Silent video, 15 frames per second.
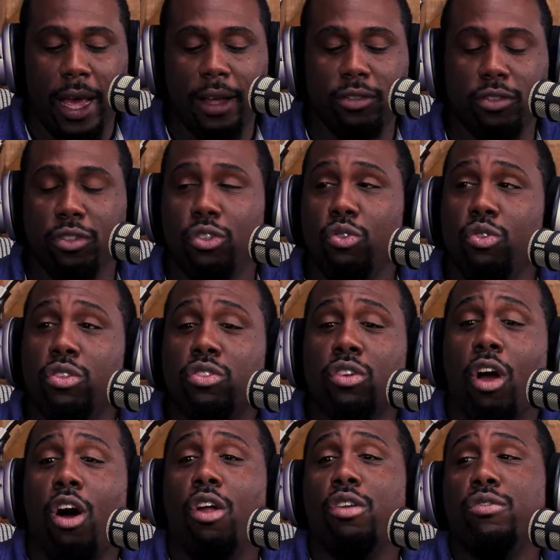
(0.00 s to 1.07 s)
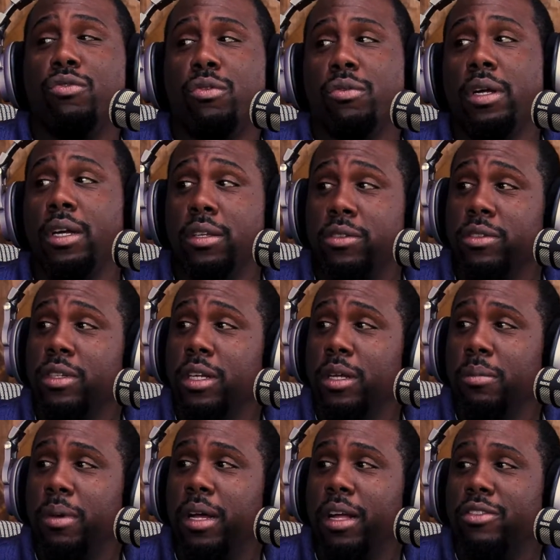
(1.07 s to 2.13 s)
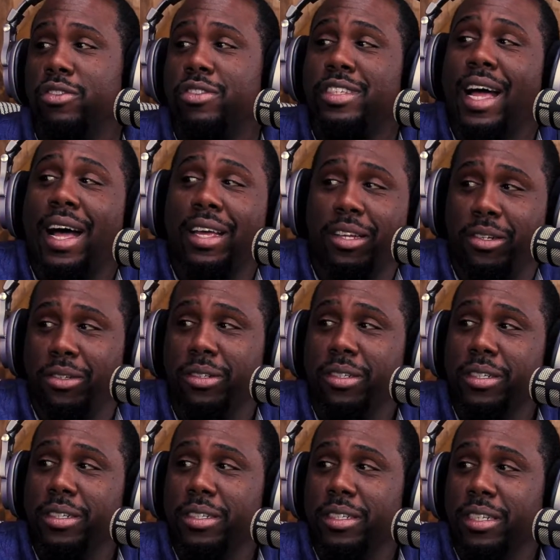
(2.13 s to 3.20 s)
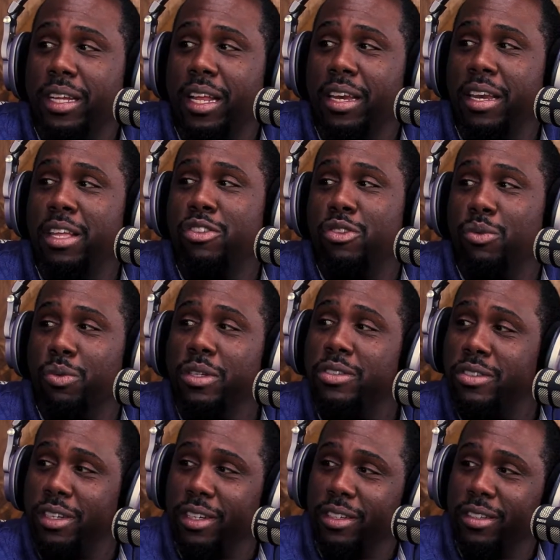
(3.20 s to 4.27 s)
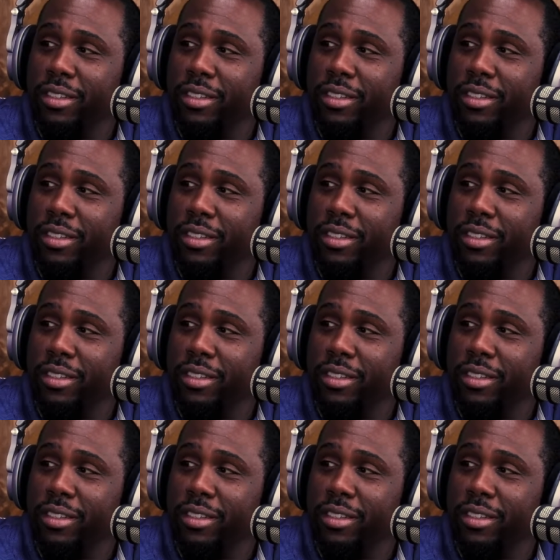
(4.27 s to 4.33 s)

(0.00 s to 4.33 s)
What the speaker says: asking you and it's calling for rest because it's tired. It needs a reset.